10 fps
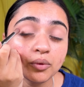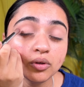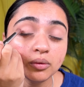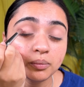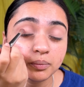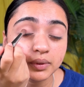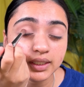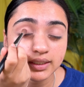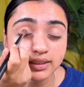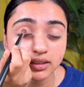going to
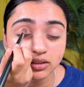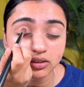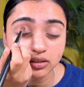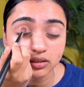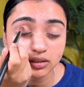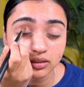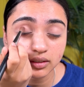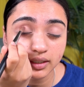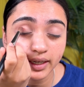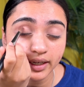place it
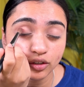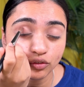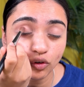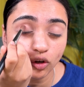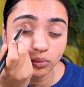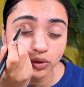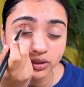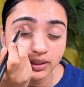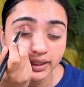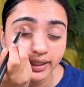kind of almost
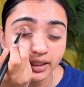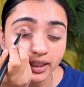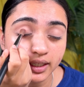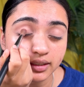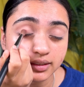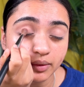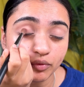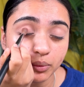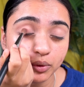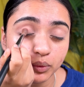in the ending and
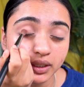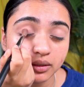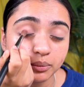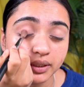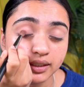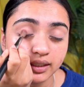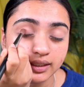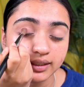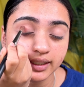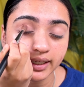somewhere between the middle and the